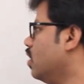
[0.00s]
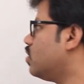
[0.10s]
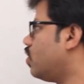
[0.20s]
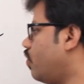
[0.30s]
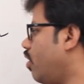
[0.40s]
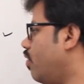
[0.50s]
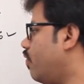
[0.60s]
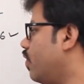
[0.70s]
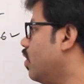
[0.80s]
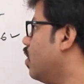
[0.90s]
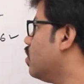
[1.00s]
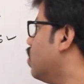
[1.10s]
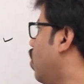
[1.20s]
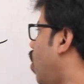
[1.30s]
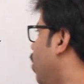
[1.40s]
So 12,
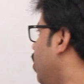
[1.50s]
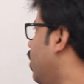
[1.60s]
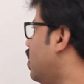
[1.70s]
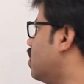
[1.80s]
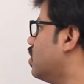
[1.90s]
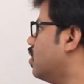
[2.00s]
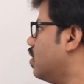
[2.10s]
so how many bits?